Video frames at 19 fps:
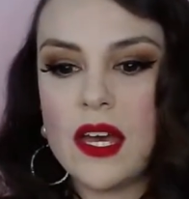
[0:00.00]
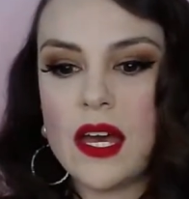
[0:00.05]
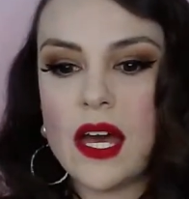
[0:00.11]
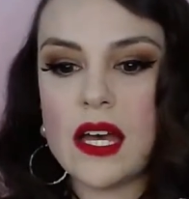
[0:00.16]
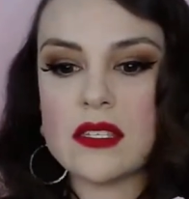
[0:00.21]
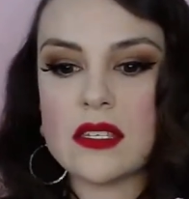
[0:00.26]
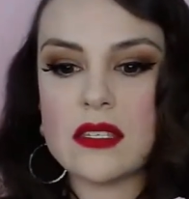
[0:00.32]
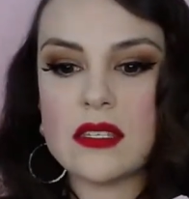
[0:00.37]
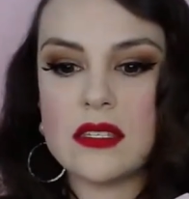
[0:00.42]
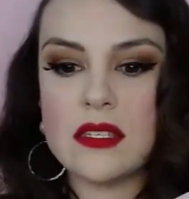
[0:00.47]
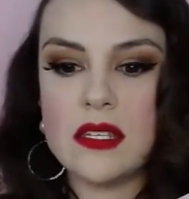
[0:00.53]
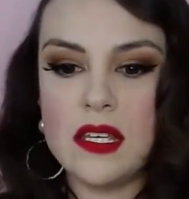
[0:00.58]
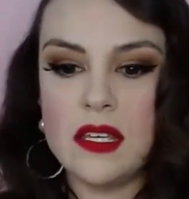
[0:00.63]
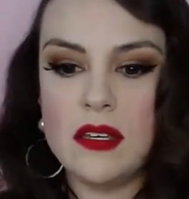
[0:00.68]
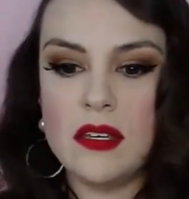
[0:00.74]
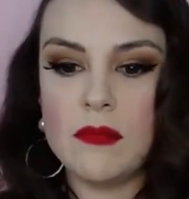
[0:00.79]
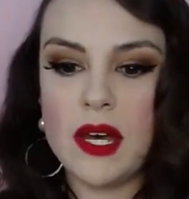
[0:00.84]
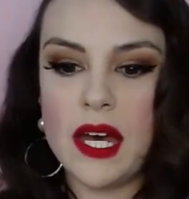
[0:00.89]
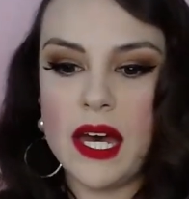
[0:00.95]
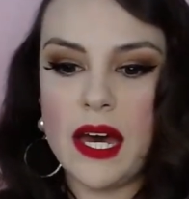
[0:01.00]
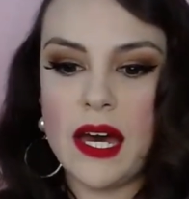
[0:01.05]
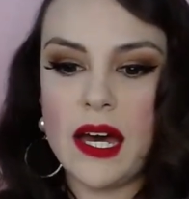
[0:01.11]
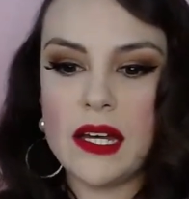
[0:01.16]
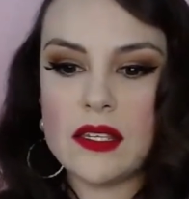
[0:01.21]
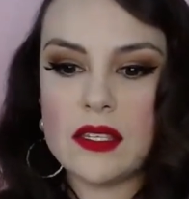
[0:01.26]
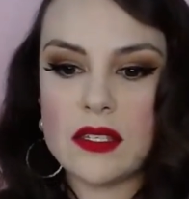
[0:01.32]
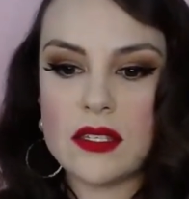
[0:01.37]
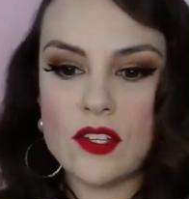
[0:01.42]
Has a seam
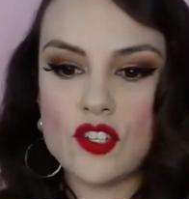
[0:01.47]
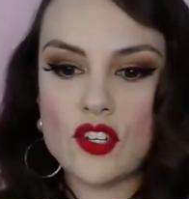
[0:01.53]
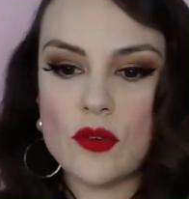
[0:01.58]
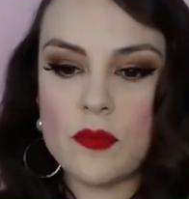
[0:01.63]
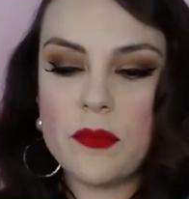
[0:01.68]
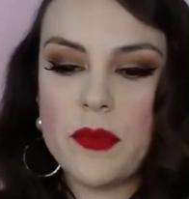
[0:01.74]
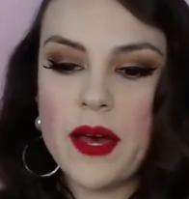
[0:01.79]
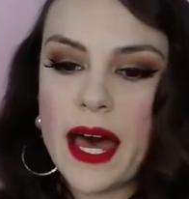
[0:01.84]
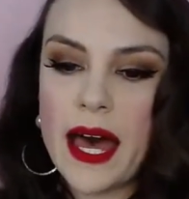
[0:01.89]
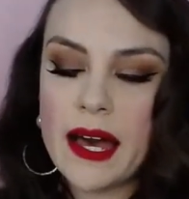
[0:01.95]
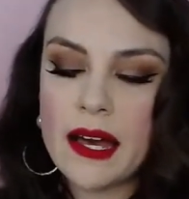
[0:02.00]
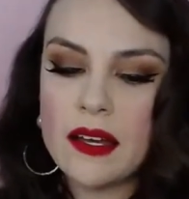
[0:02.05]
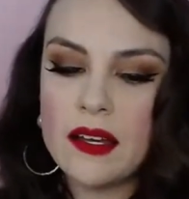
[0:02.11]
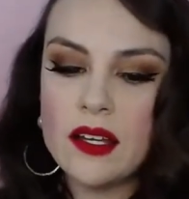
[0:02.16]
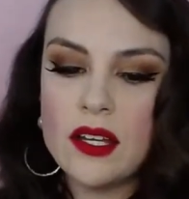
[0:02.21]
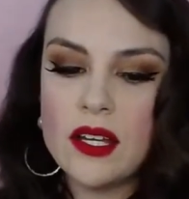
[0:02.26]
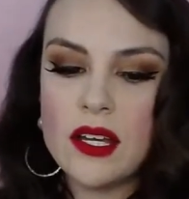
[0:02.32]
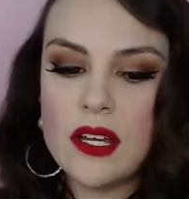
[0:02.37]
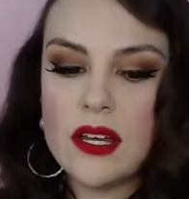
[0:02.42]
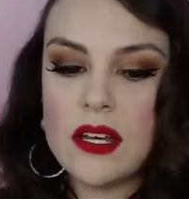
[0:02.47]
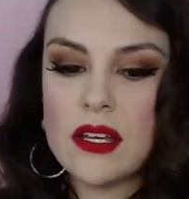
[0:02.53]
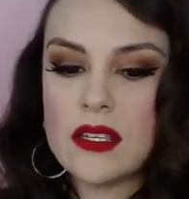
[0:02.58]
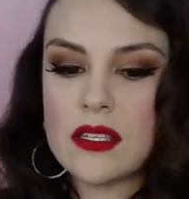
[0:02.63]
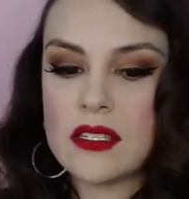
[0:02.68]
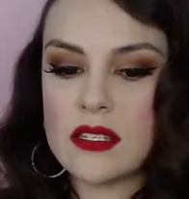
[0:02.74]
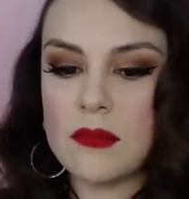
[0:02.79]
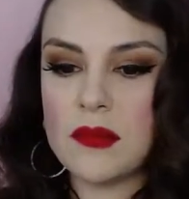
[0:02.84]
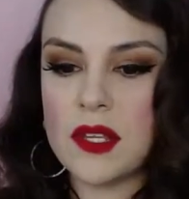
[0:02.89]
at center back,
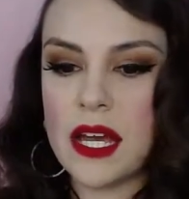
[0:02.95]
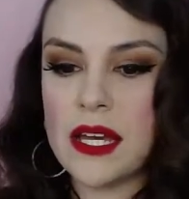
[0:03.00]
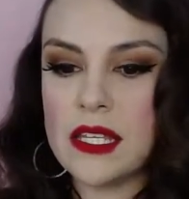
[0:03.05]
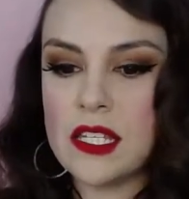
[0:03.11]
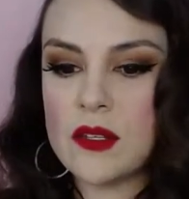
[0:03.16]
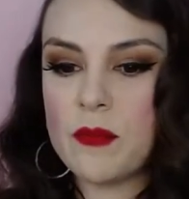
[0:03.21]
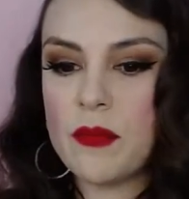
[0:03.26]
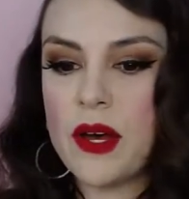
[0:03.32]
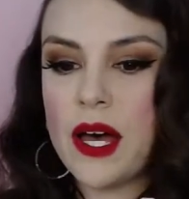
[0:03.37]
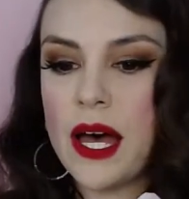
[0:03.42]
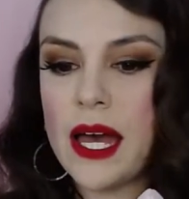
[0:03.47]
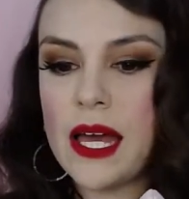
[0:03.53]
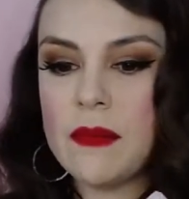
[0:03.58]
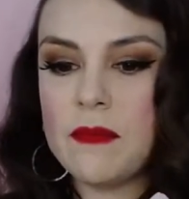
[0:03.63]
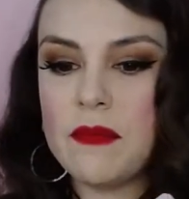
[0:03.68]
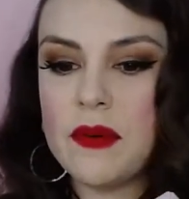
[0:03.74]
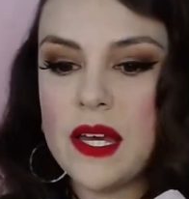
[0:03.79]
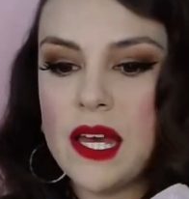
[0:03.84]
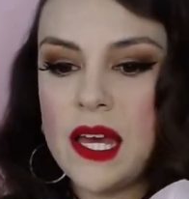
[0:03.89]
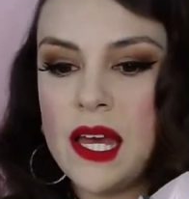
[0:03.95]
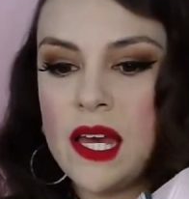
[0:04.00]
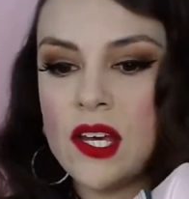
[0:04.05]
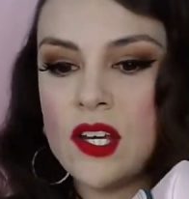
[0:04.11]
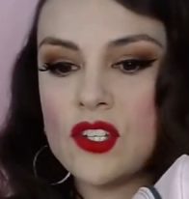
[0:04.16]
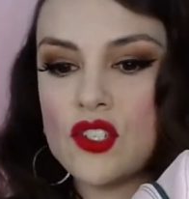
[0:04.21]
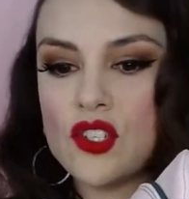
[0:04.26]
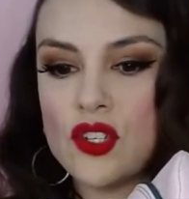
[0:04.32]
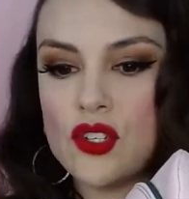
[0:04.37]
some nice
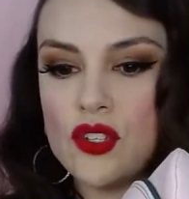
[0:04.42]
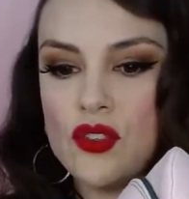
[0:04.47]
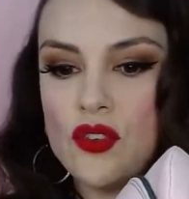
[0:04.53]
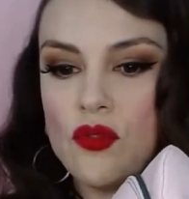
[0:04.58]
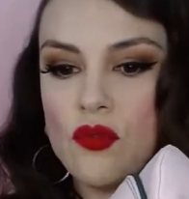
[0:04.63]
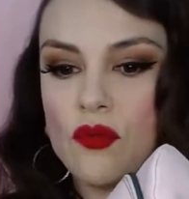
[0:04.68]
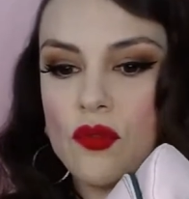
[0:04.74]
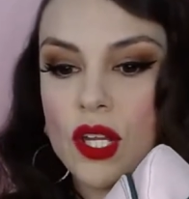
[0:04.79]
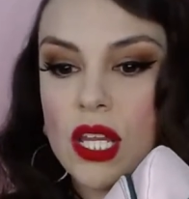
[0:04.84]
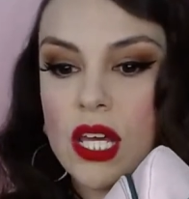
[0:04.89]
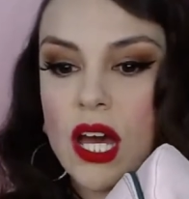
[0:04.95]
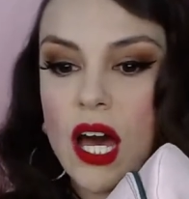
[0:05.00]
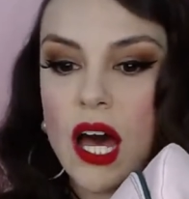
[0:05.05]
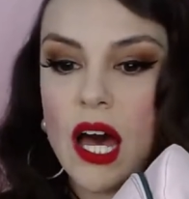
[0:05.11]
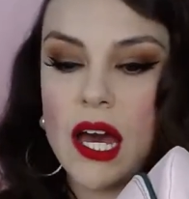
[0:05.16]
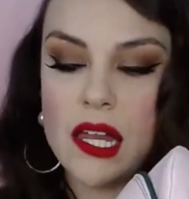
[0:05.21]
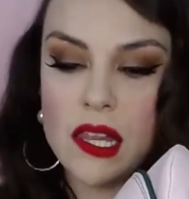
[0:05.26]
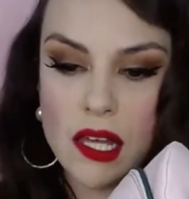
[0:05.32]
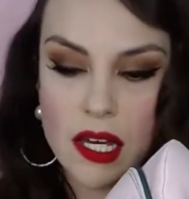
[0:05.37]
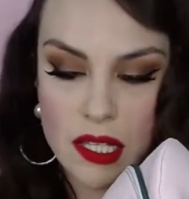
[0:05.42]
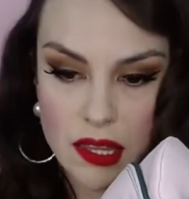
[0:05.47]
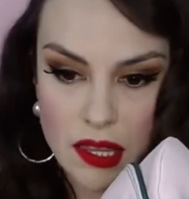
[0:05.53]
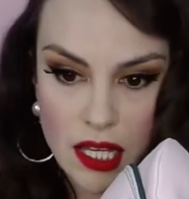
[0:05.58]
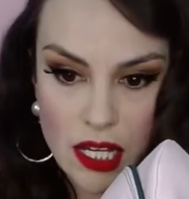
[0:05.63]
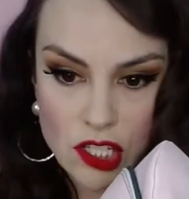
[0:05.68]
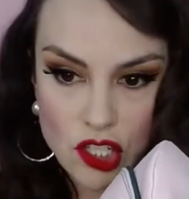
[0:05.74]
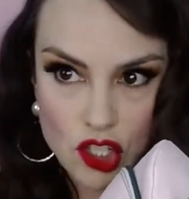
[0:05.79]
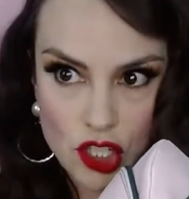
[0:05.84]
piping to really highlight
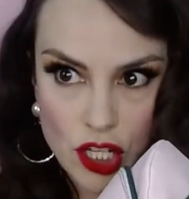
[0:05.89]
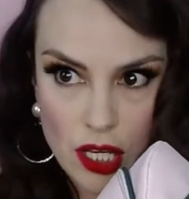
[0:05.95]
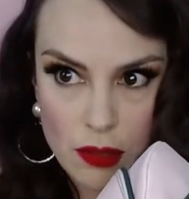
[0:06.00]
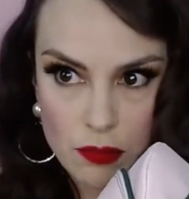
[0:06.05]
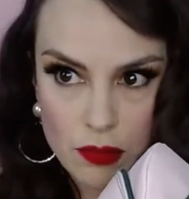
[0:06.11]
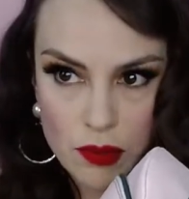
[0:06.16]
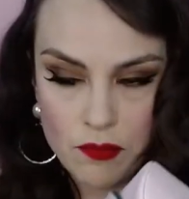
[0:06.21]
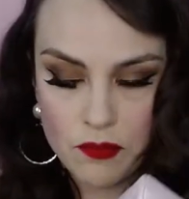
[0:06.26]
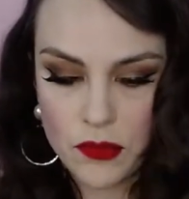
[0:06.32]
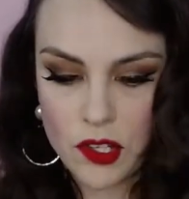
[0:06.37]
that shape.